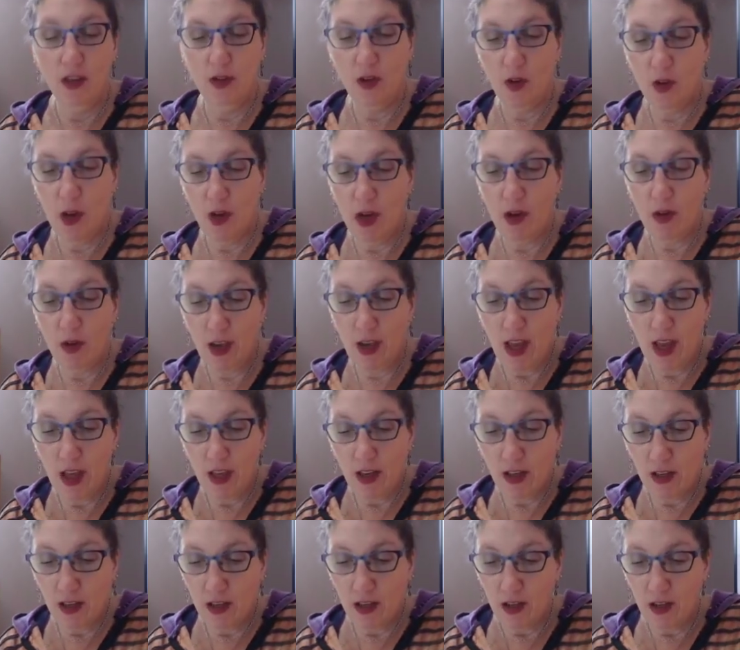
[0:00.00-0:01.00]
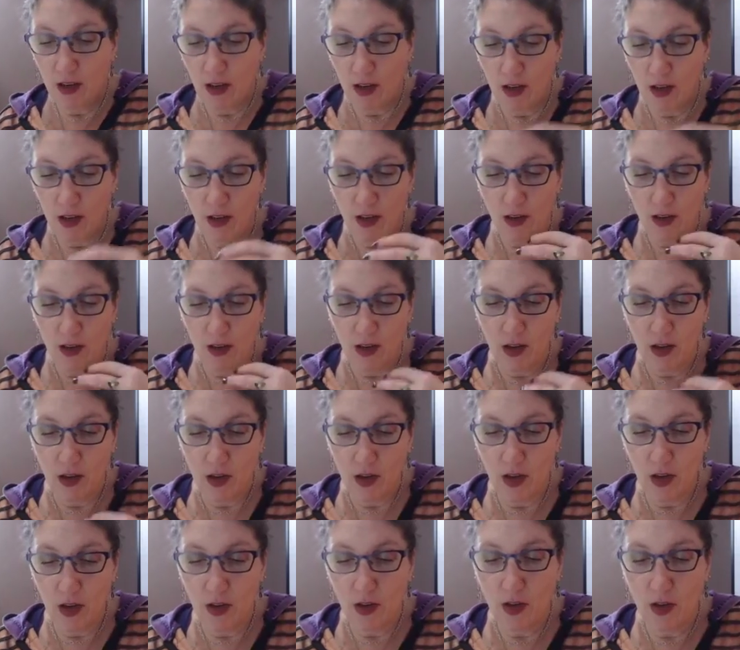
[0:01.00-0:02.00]
It's
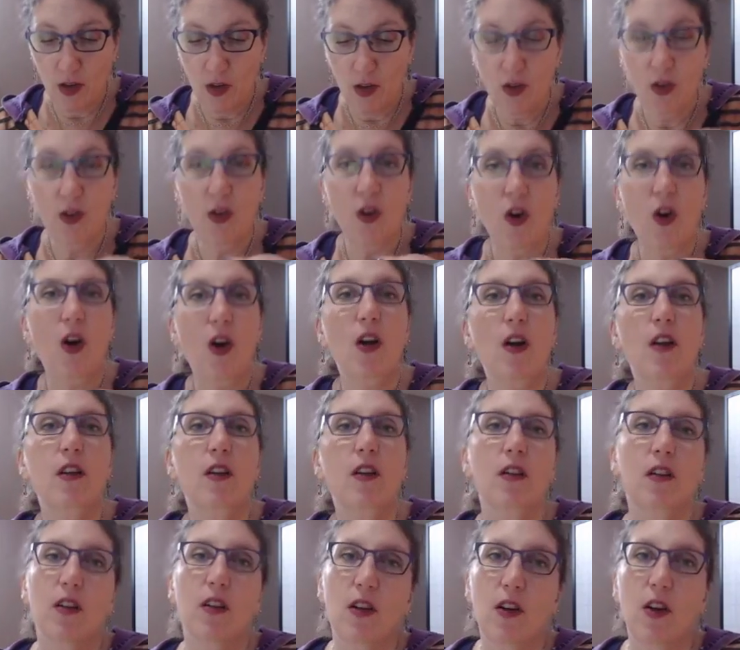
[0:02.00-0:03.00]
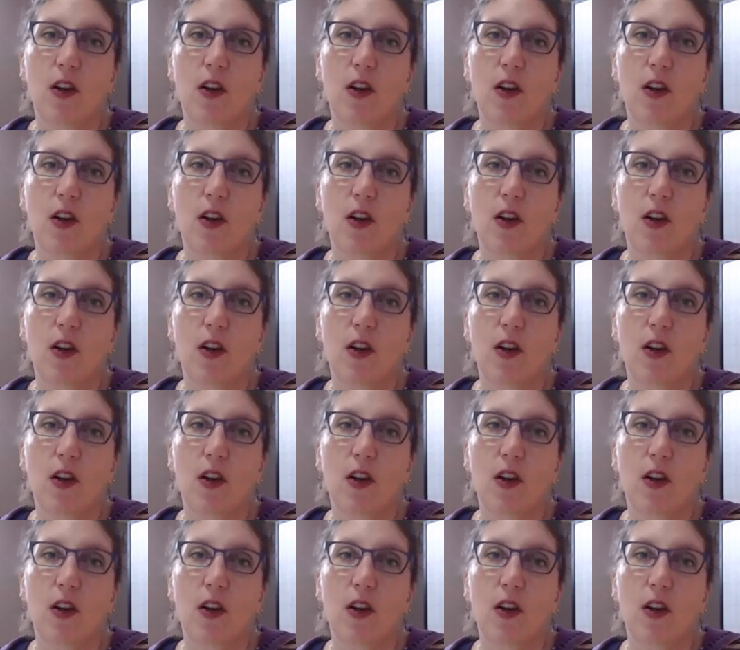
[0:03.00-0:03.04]
to just not